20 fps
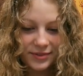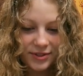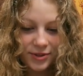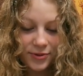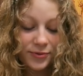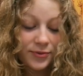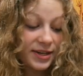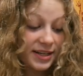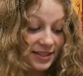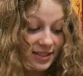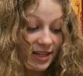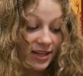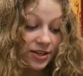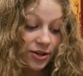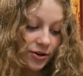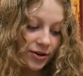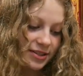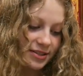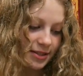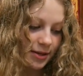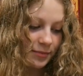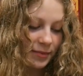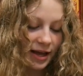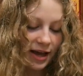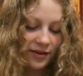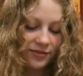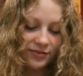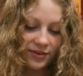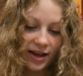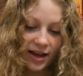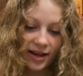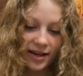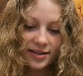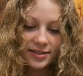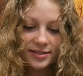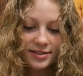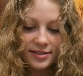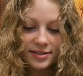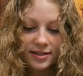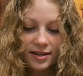We did go to some
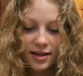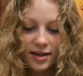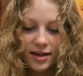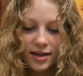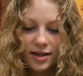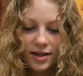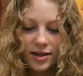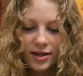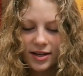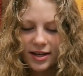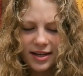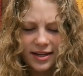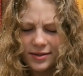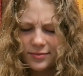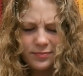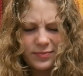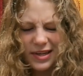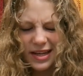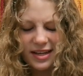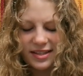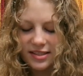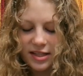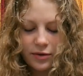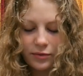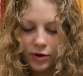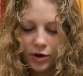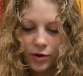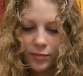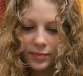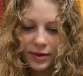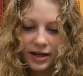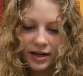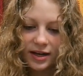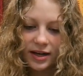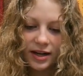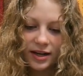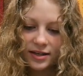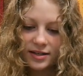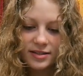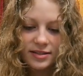cafes because they were
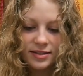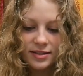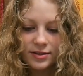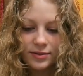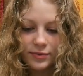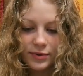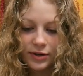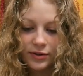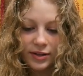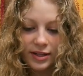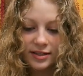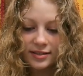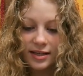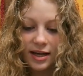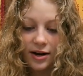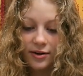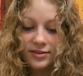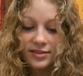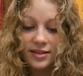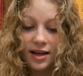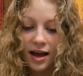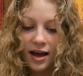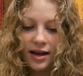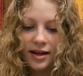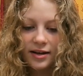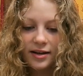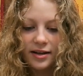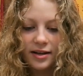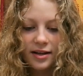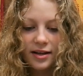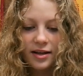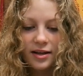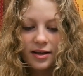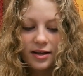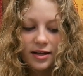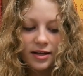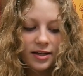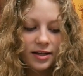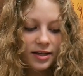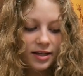open and we only sat outside.
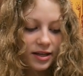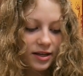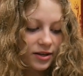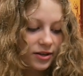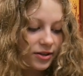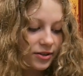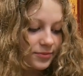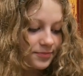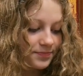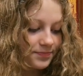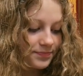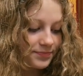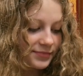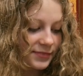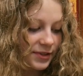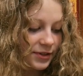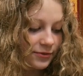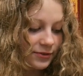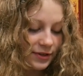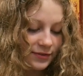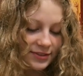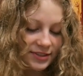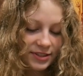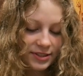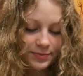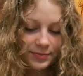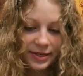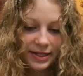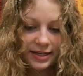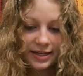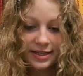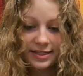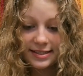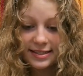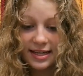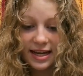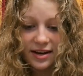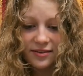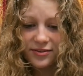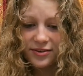Here, we've just been
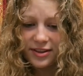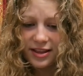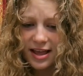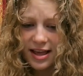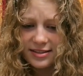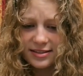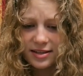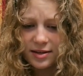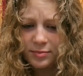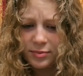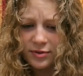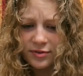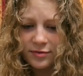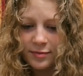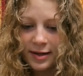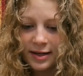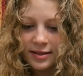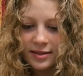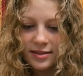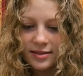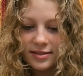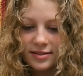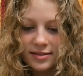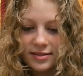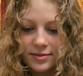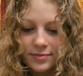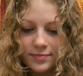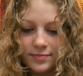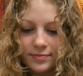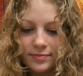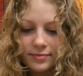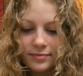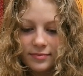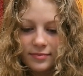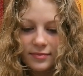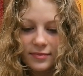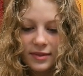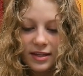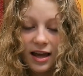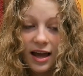inside for the last couple of months.
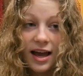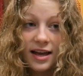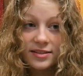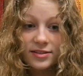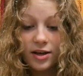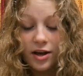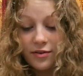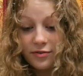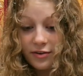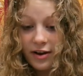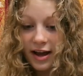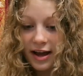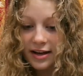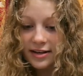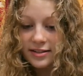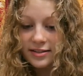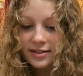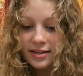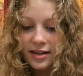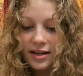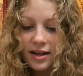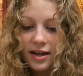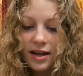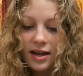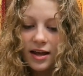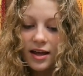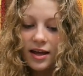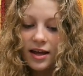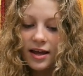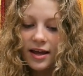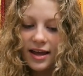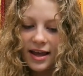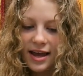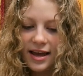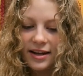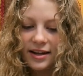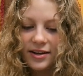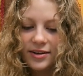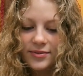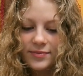I saw a friend,
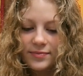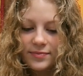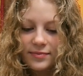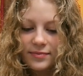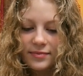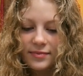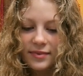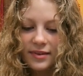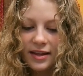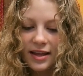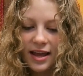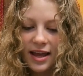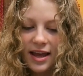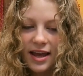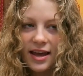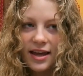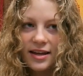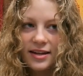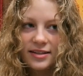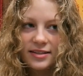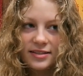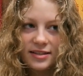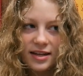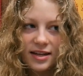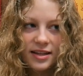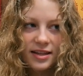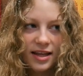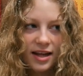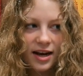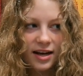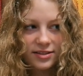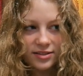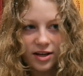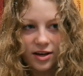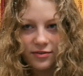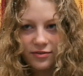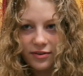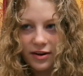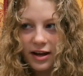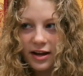Hannah, and then I
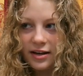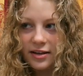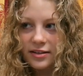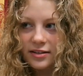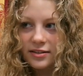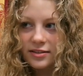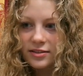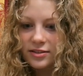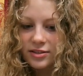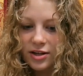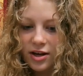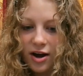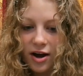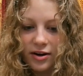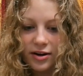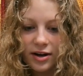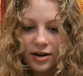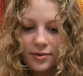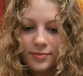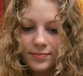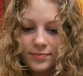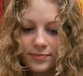saw a friend, Tara.